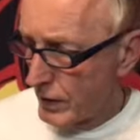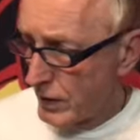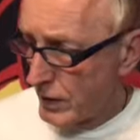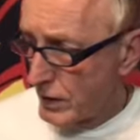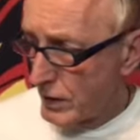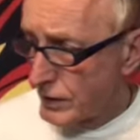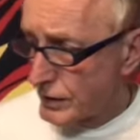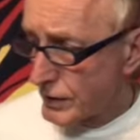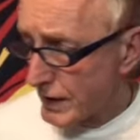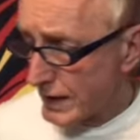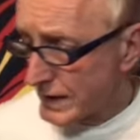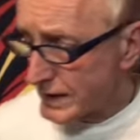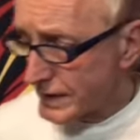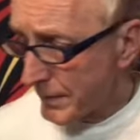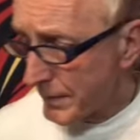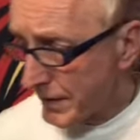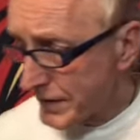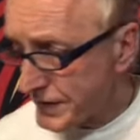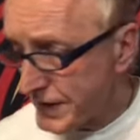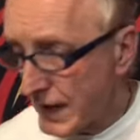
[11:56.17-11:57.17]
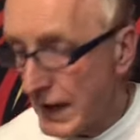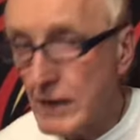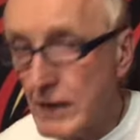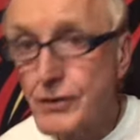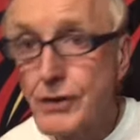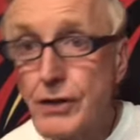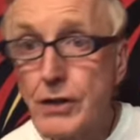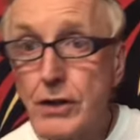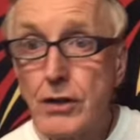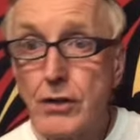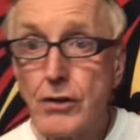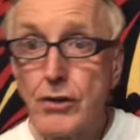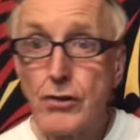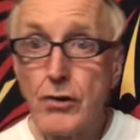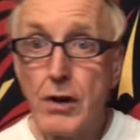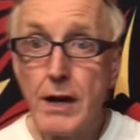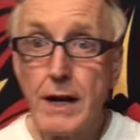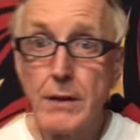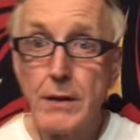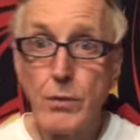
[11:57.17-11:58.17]
So there's some of the sounds you can
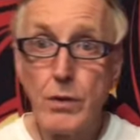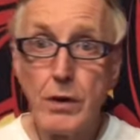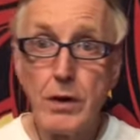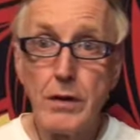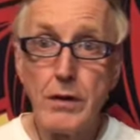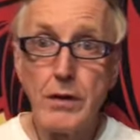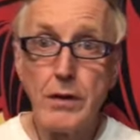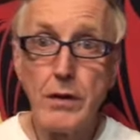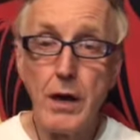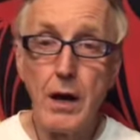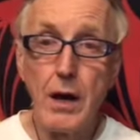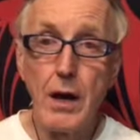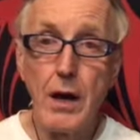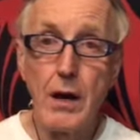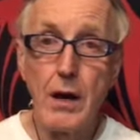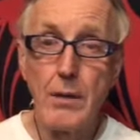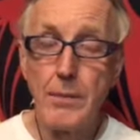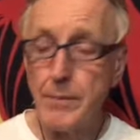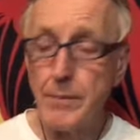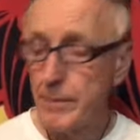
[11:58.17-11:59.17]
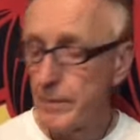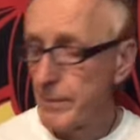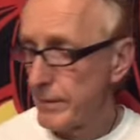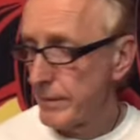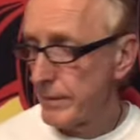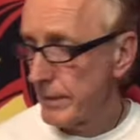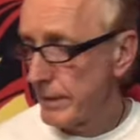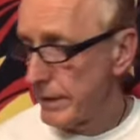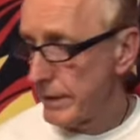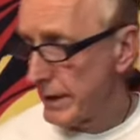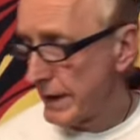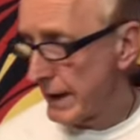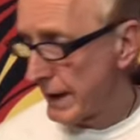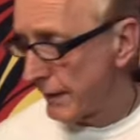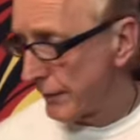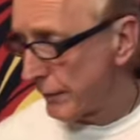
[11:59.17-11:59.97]
create with the Native